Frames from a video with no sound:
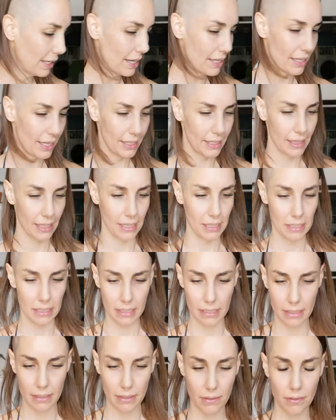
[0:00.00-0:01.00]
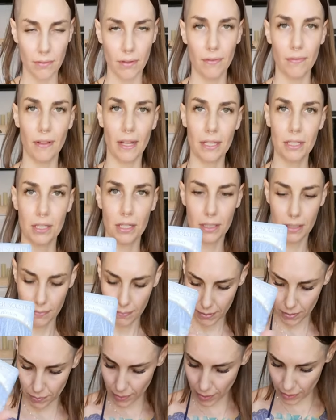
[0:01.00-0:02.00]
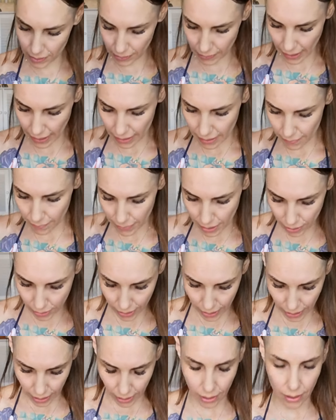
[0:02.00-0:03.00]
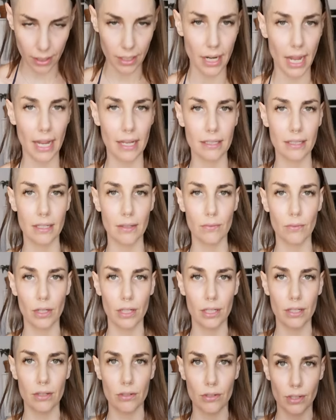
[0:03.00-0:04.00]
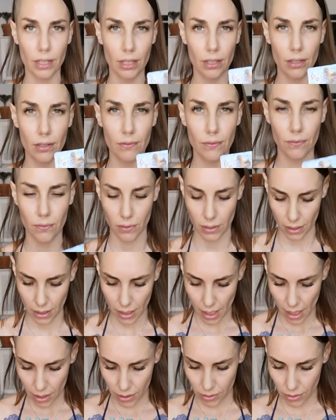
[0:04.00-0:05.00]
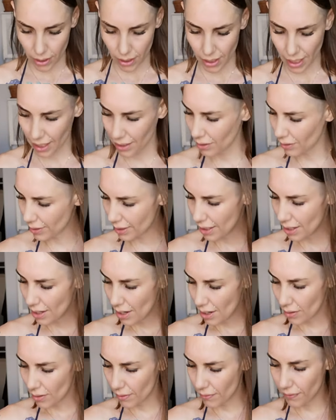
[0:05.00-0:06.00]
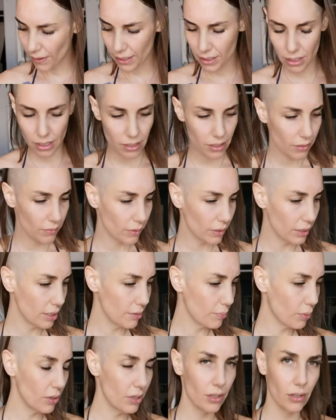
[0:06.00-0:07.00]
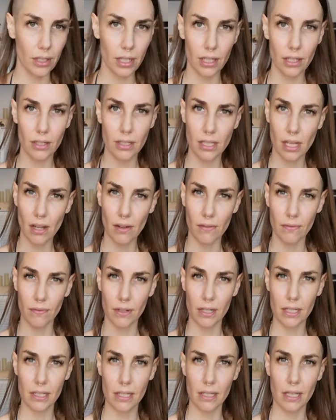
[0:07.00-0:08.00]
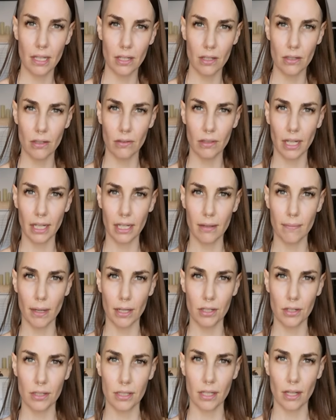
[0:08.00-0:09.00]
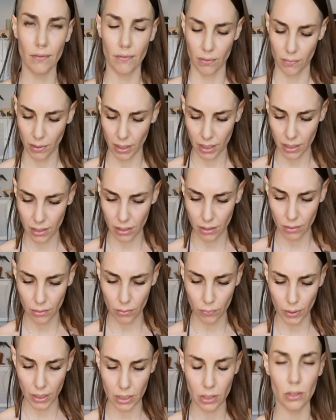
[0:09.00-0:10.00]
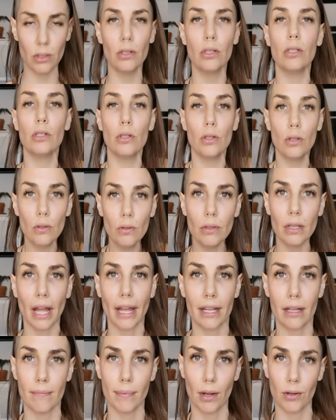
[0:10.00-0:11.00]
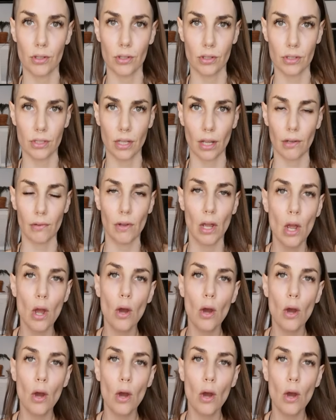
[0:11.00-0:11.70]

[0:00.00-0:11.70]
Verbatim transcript: I like this. Reflections, which we also had the mirror here and asking, what are you triggered for? figured out. Look, reflections are really important. Look at yourself. What is it that you don't like about yourself, or what did you, what do you like about yourself?